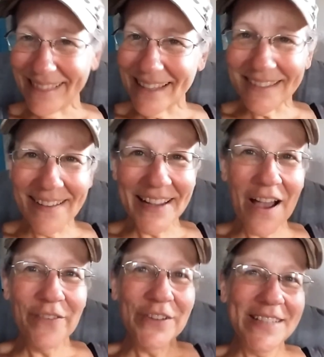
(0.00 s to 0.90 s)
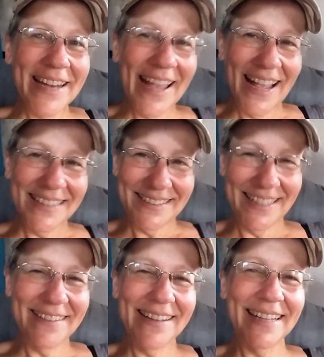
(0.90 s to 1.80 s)
That's all I got for you today. See
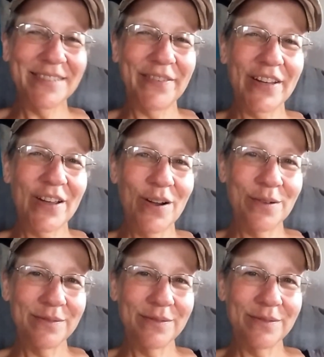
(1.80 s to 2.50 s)
you in the next video.